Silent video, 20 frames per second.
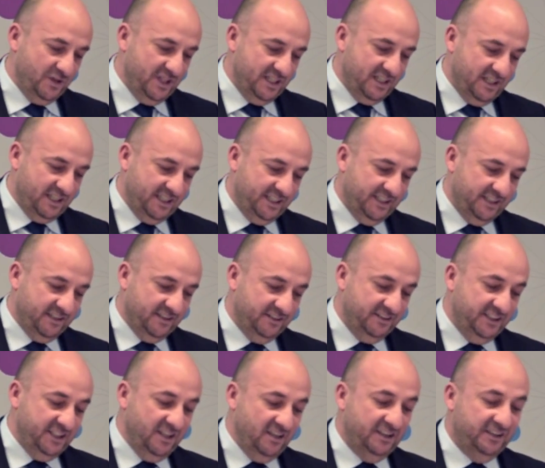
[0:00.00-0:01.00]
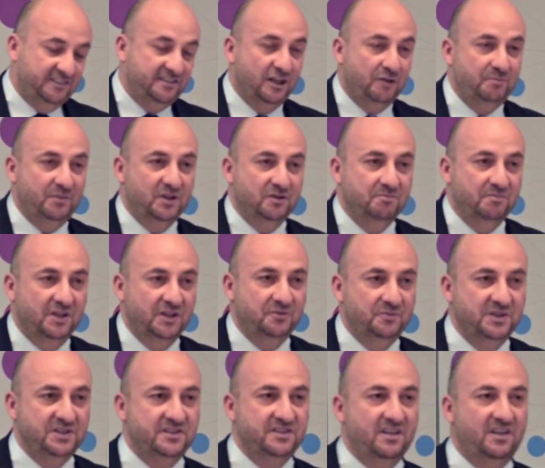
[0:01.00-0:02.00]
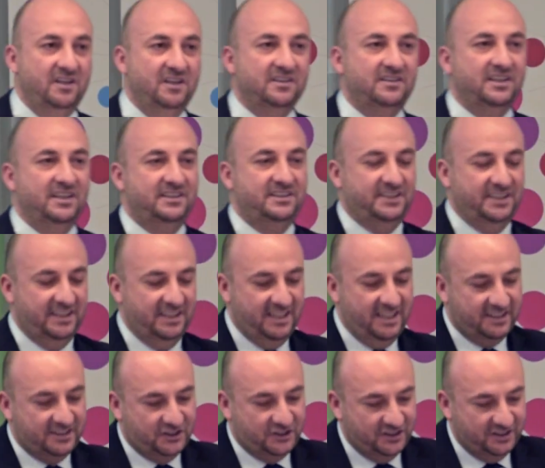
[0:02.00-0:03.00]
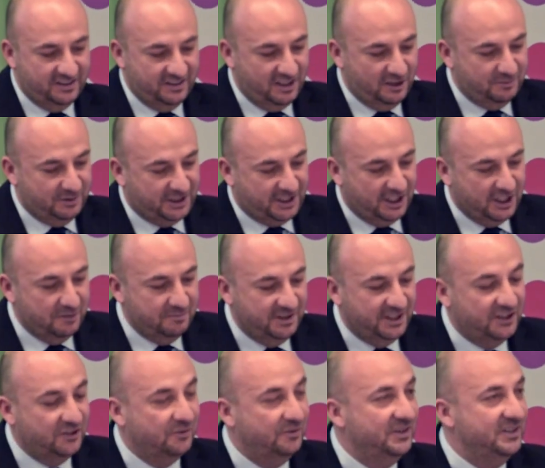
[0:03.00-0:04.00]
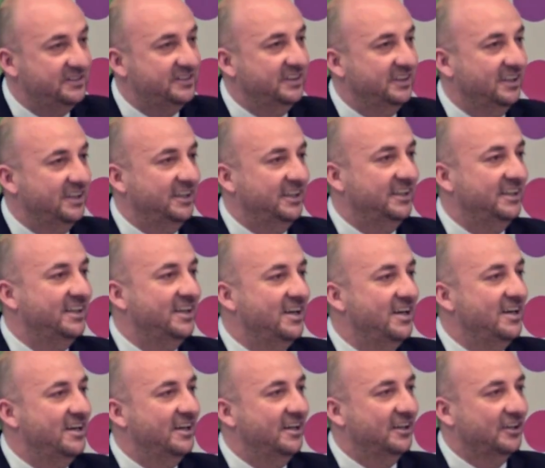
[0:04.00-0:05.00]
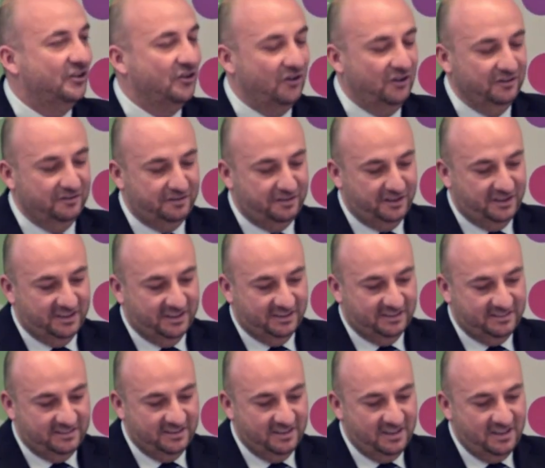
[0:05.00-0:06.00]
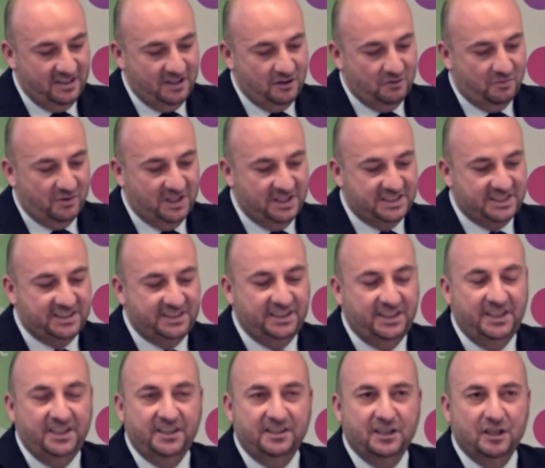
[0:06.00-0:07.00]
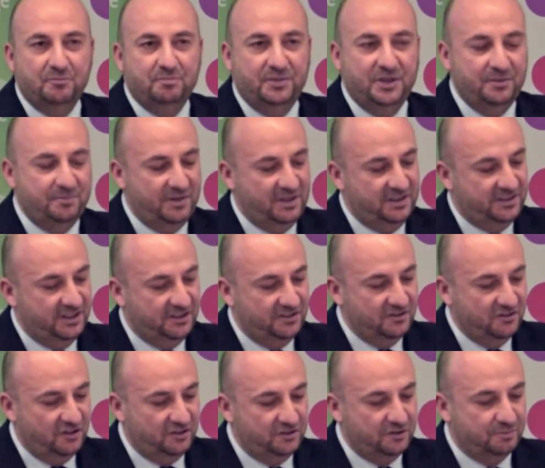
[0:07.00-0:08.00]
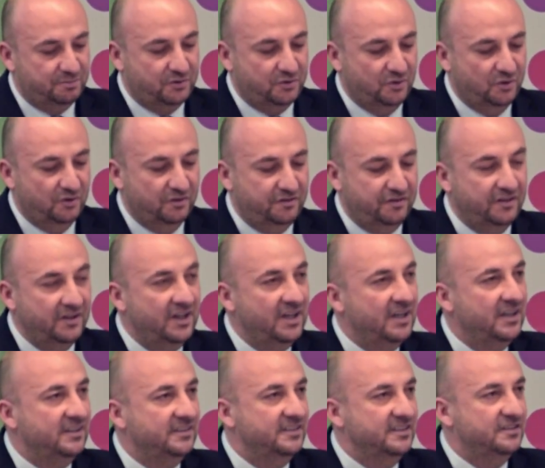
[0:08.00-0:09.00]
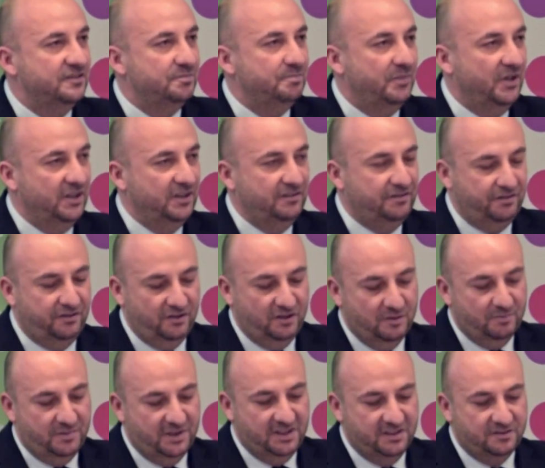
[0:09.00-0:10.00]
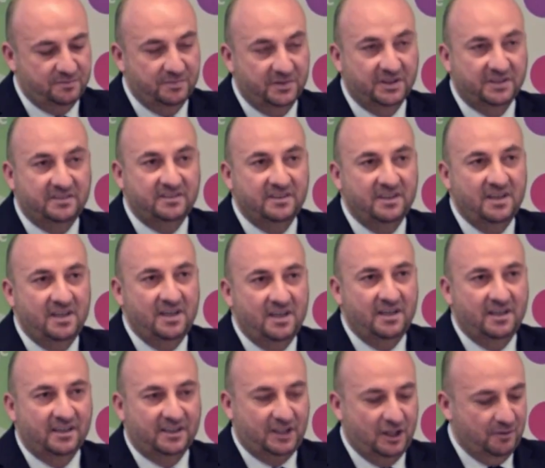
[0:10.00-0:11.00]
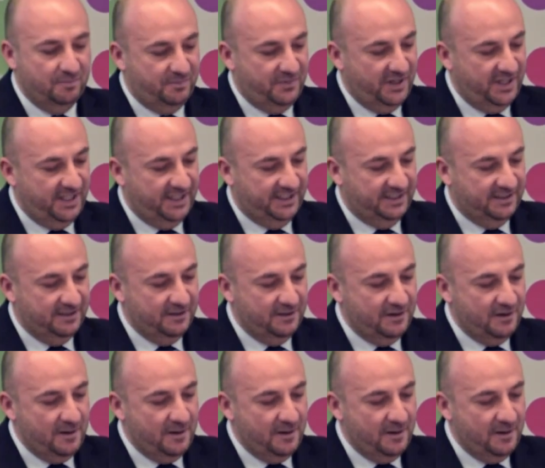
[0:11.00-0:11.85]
when I nearly doubled my result at the election, I became increasingly confident while seeing that people did not approve despite full abasement campaign.